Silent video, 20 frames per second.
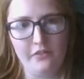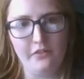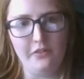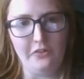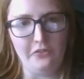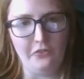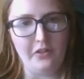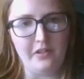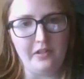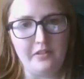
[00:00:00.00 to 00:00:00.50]

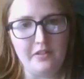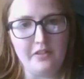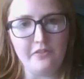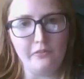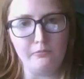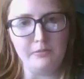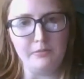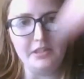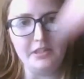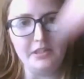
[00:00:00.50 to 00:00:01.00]
there's like
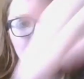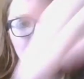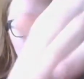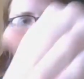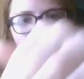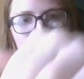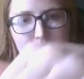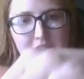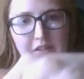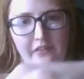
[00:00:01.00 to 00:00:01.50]
these
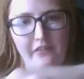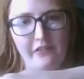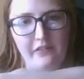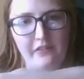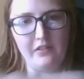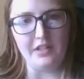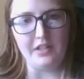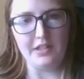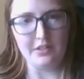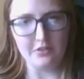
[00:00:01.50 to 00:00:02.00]
weird brick
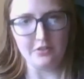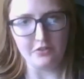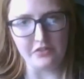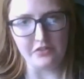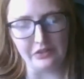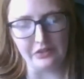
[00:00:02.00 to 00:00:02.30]
stairs